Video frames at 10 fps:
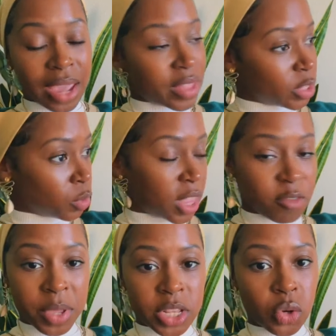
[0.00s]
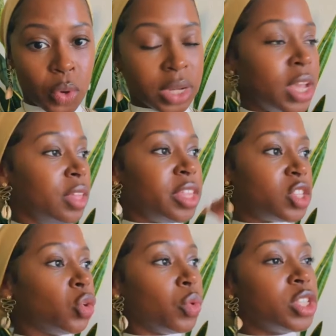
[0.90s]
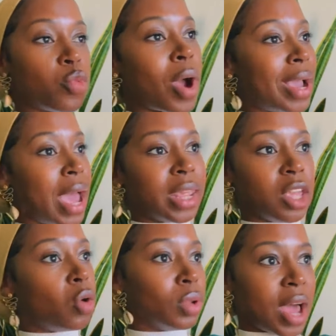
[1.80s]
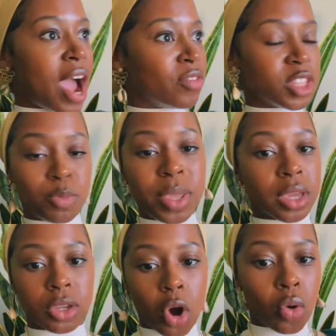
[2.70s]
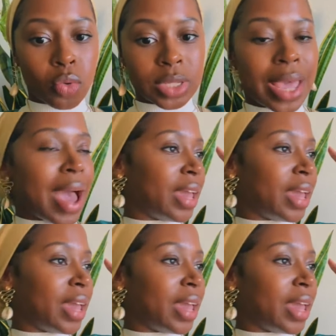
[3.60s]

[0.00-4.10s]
And that's what they've been doing. This is the reason why I got to get on live and speak in codes.